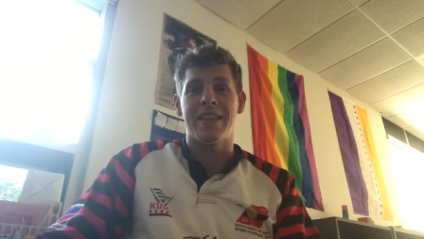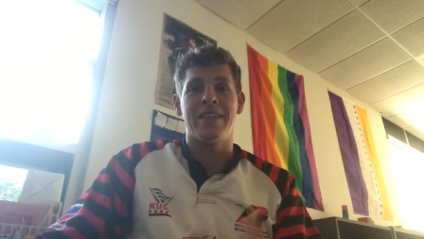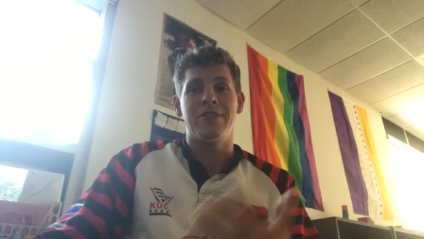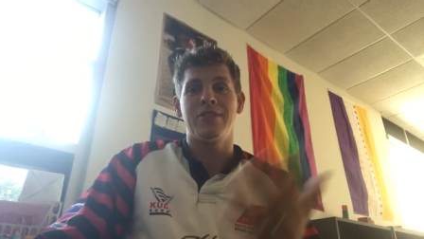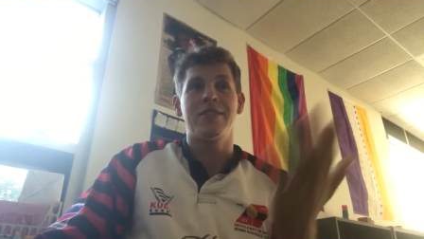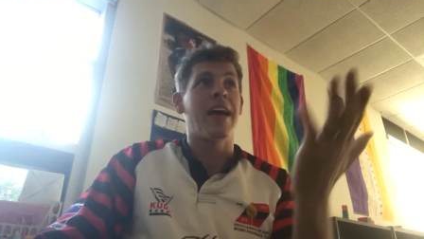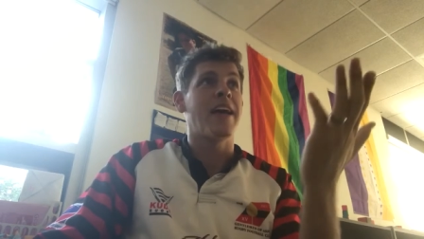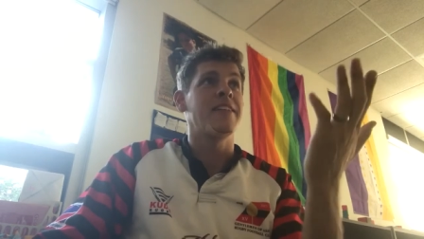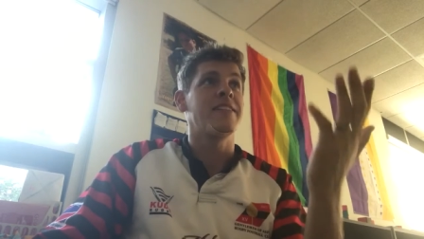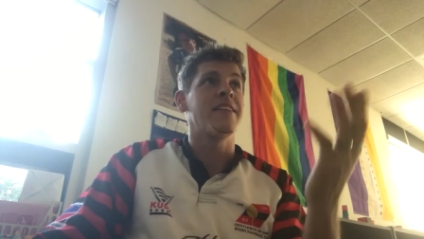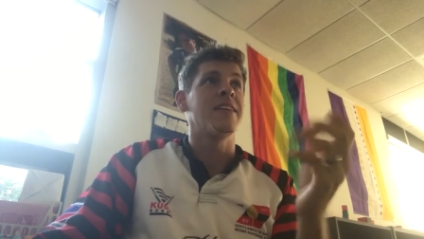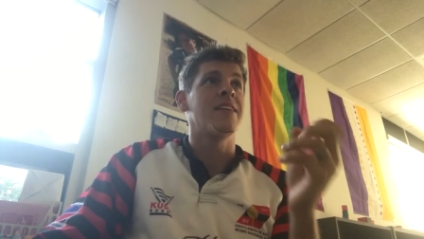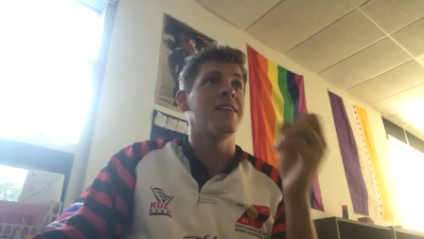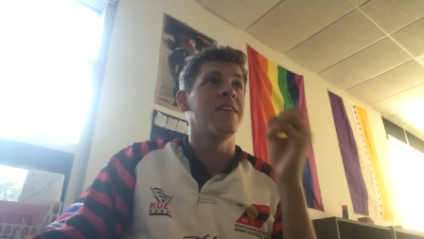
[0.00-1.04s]
They just had
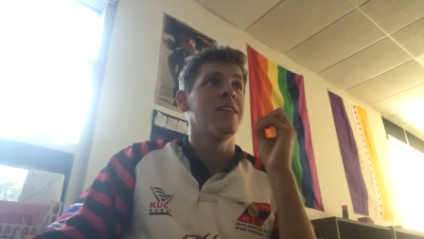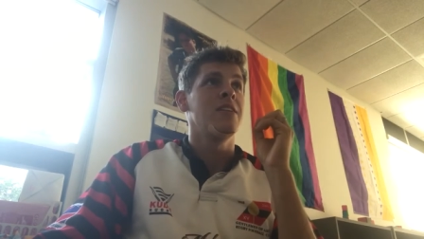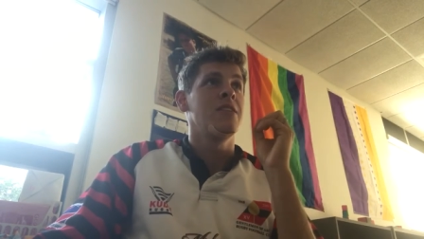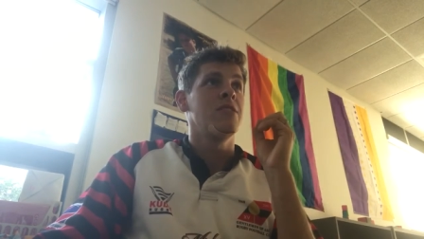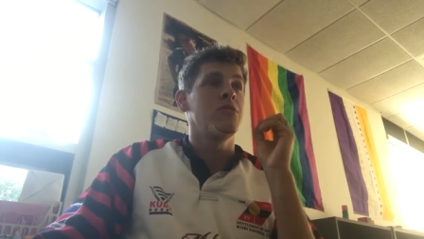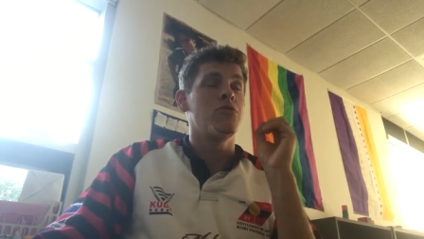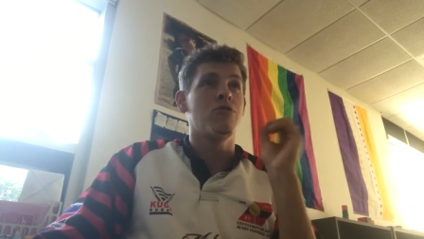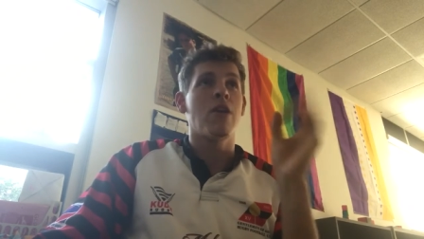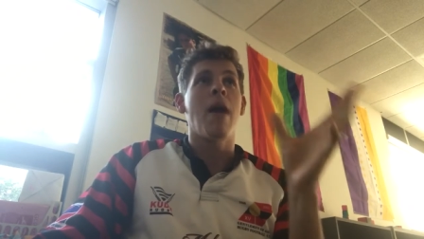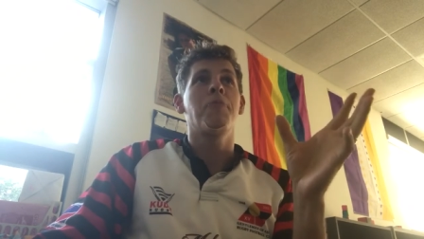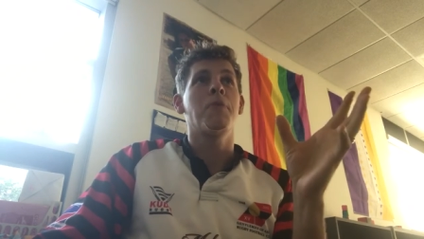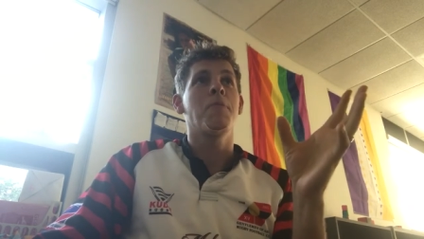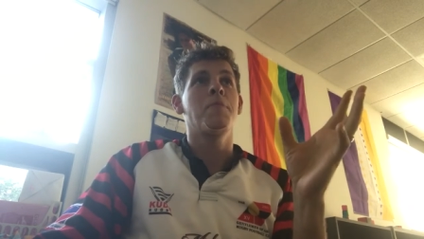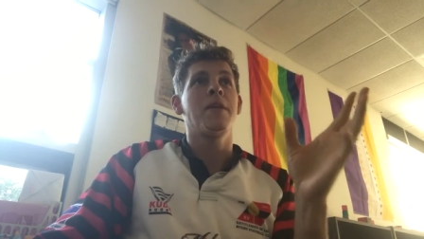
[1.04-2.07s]
to
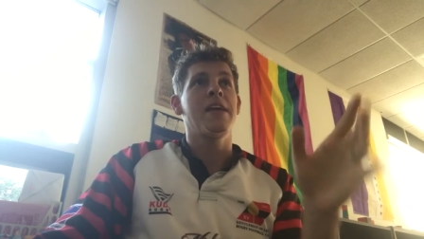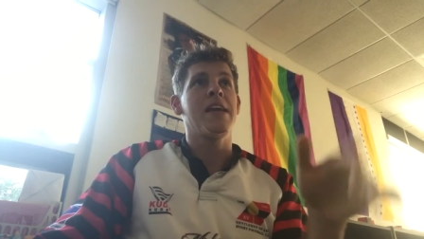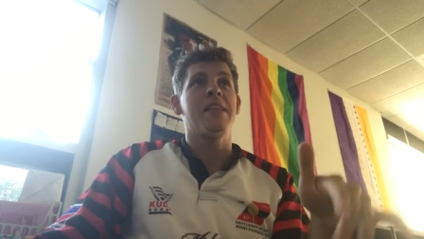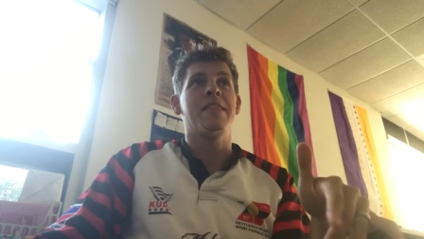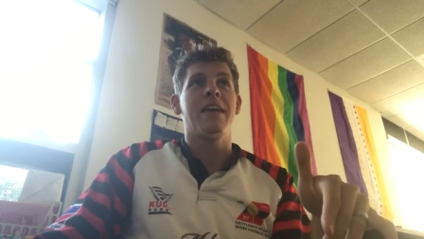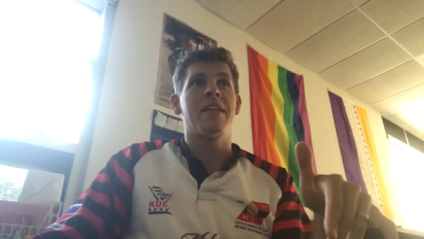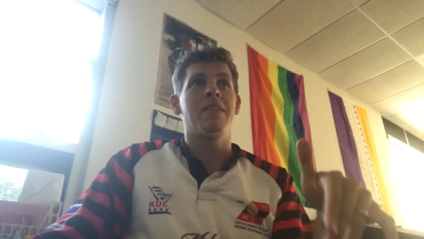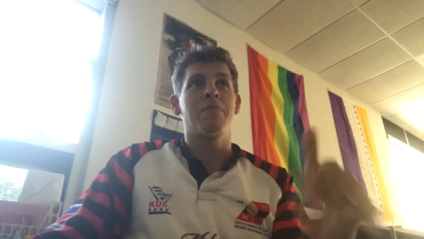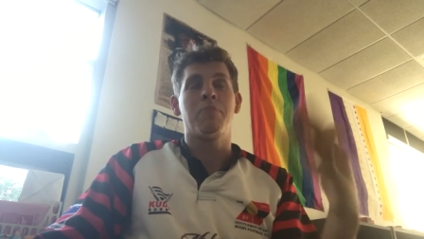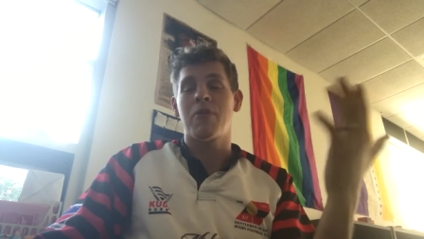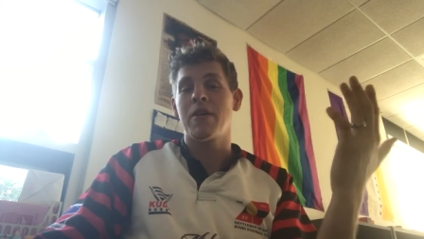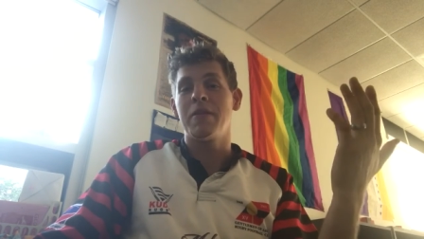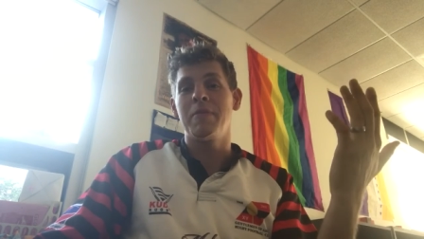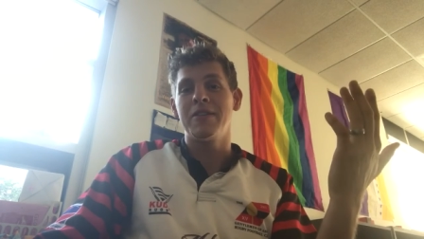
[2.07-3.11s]
drop the beat, and then
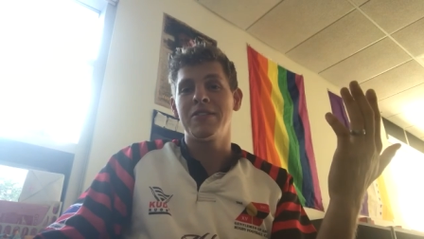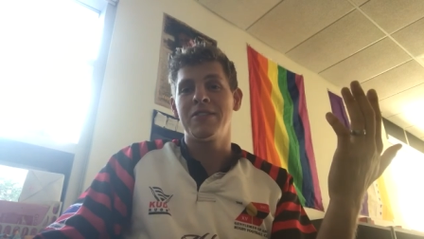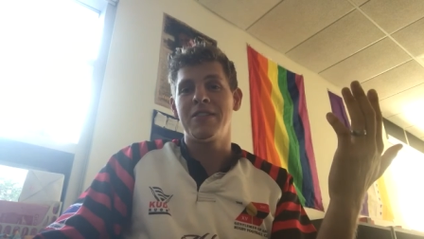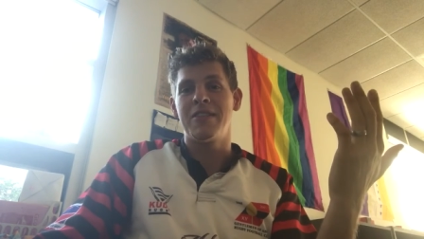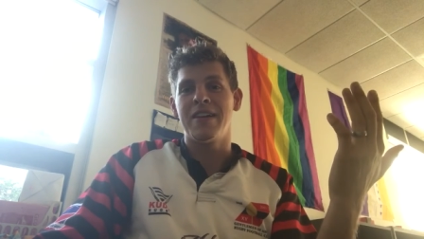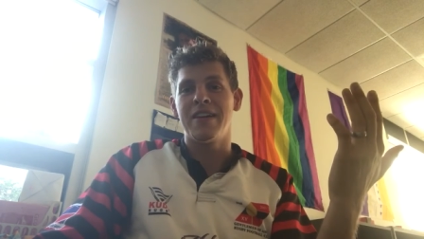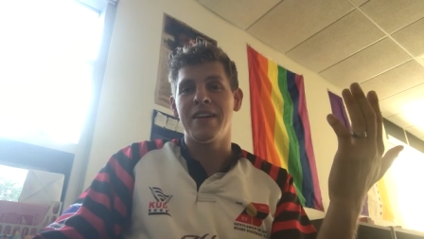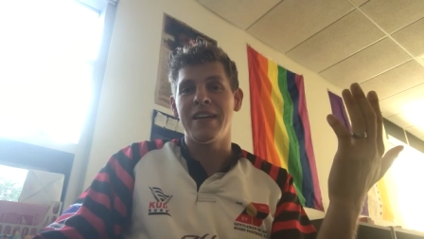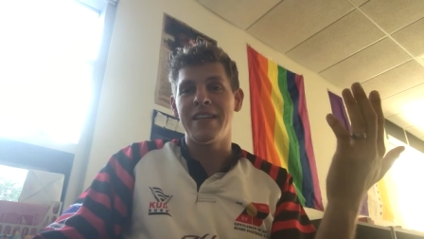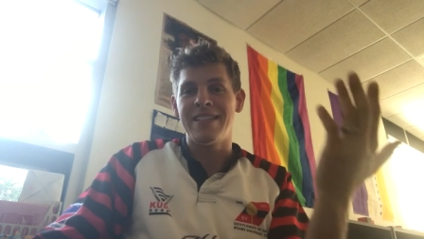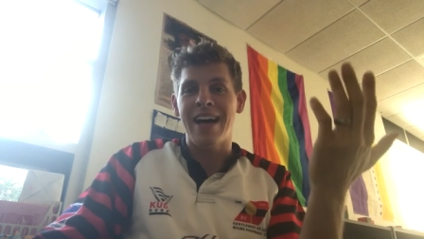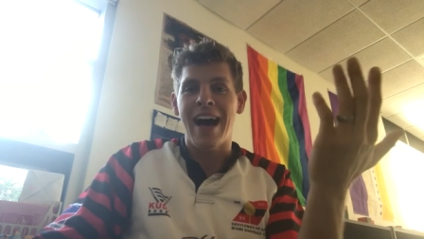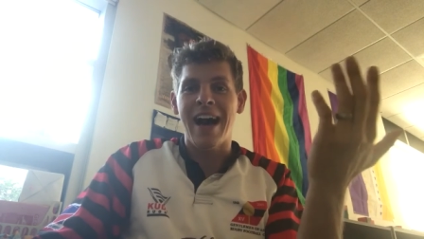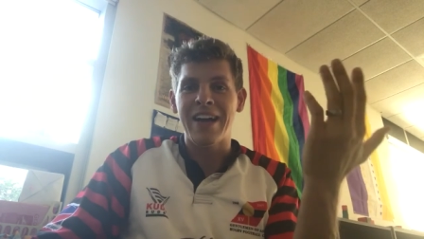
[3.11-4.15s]
pretty much the
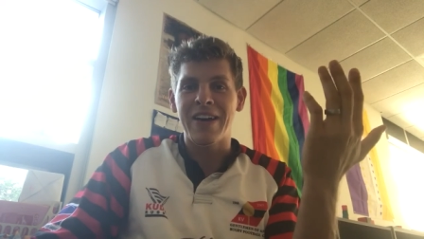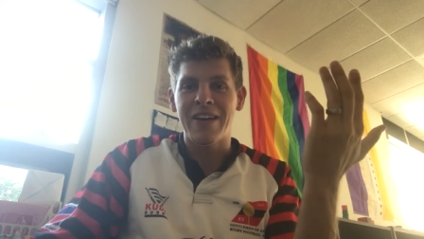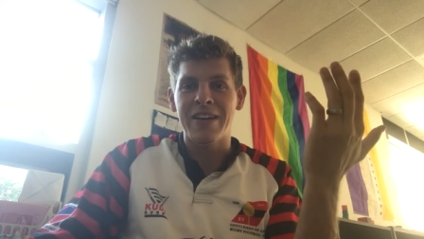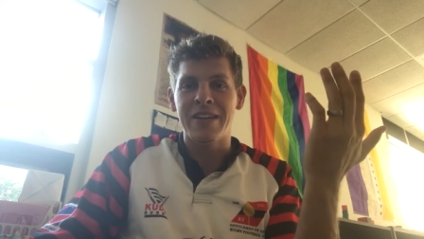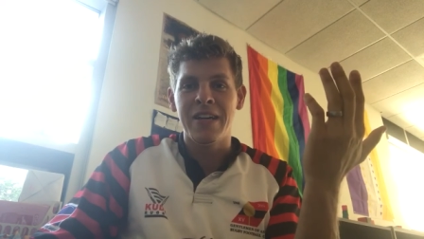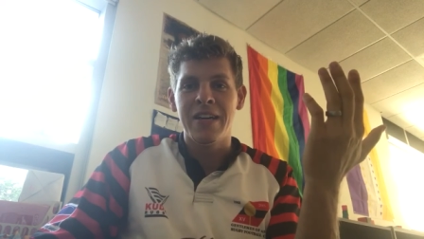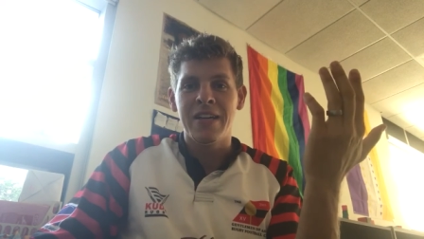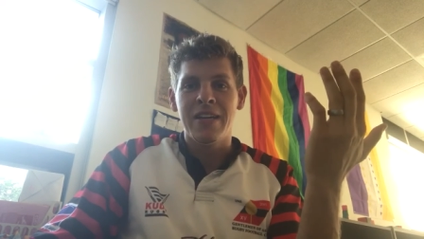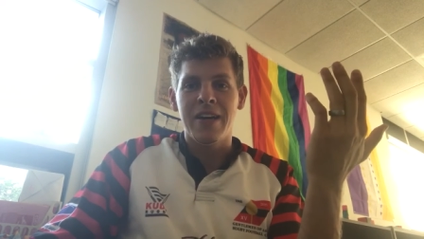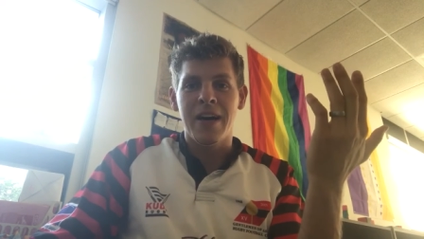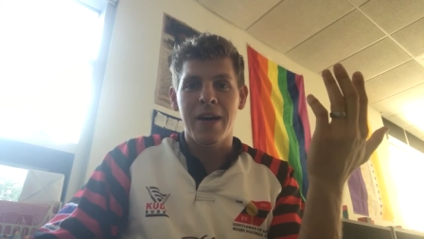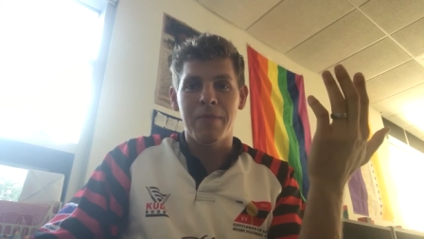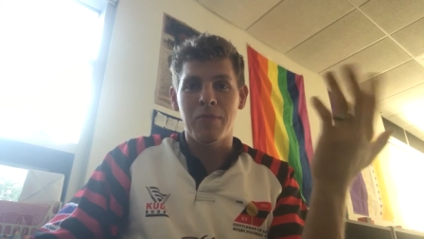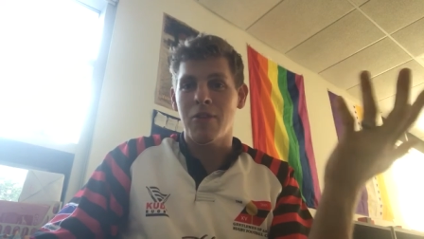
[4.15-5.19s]
entire
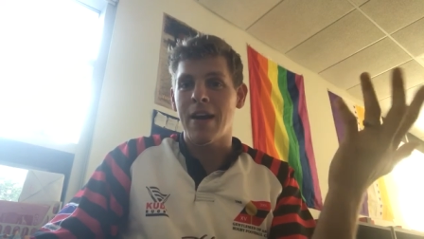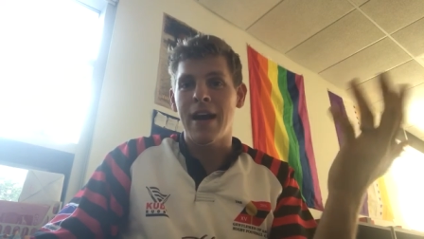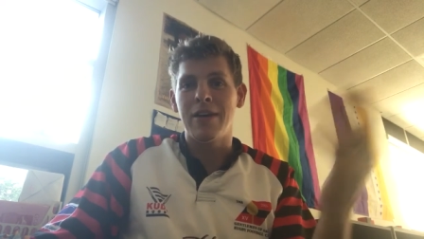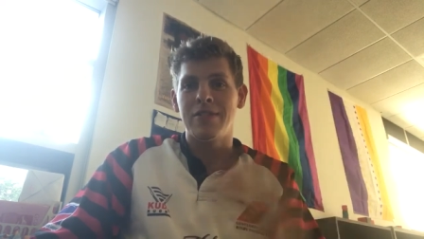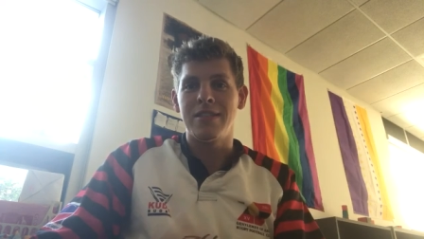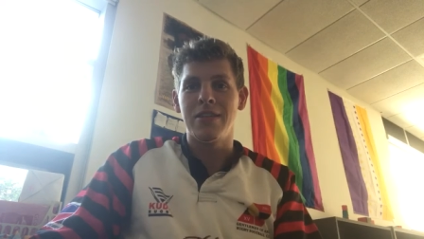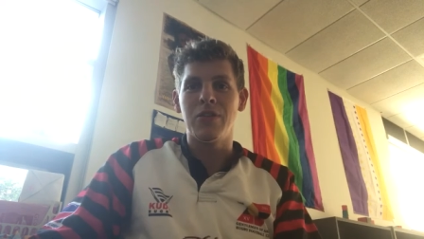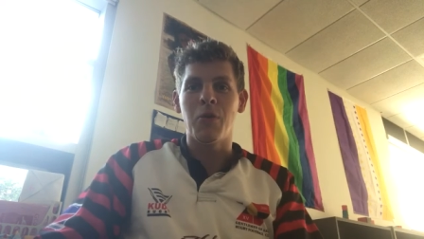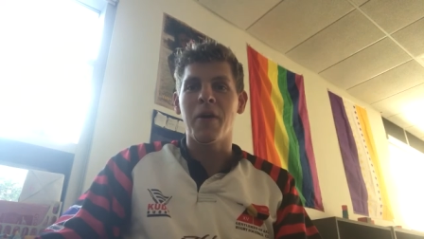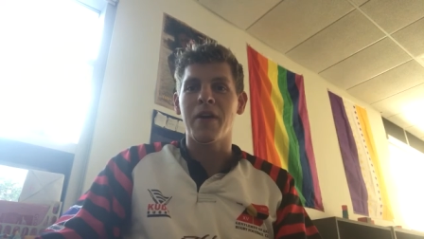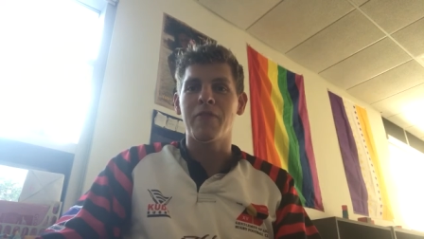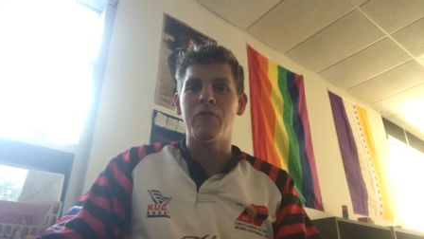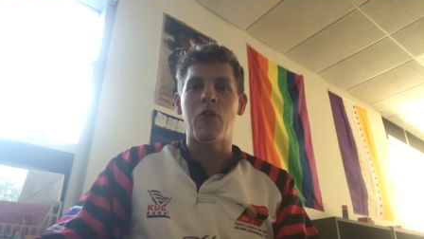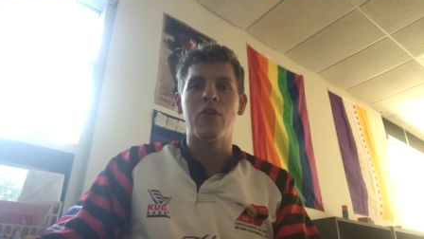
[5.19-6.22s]
um, crowd did the
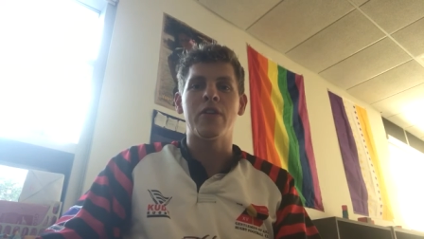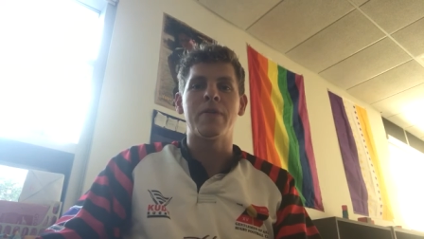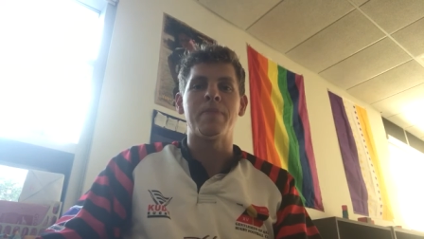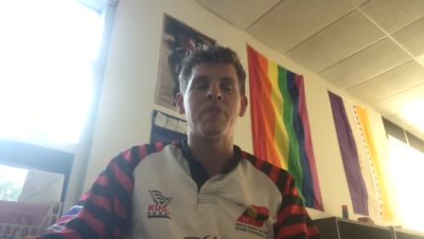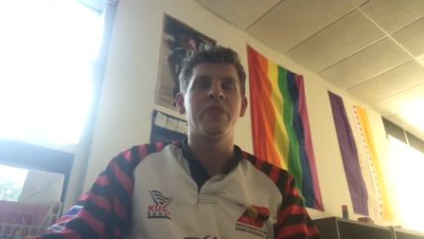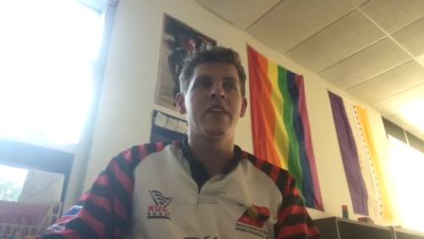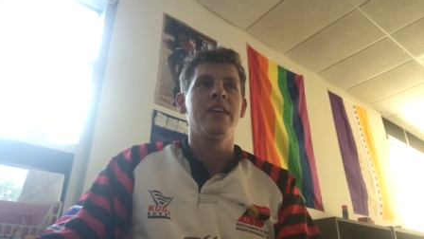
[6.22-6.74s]
work for them.